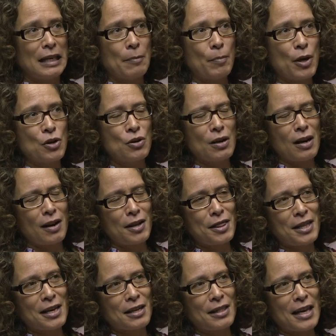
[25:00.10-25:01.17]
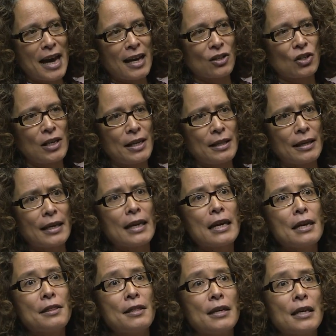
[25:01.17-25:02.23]
but I think that actually the
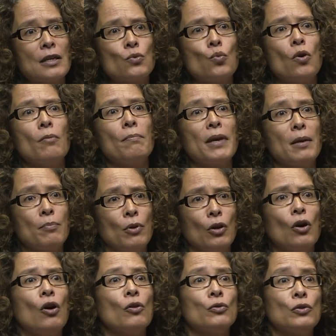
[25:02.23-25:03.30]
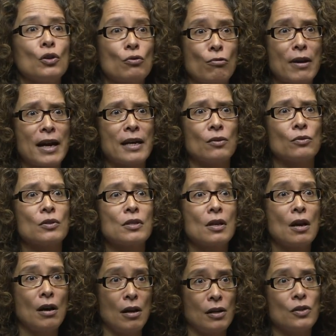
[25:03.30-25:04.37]
key thing is what people on the ground
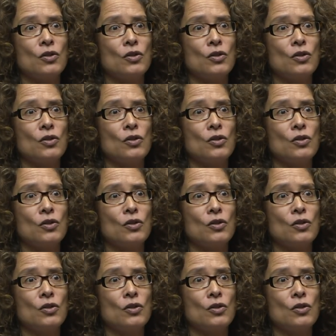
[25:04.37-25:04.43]
are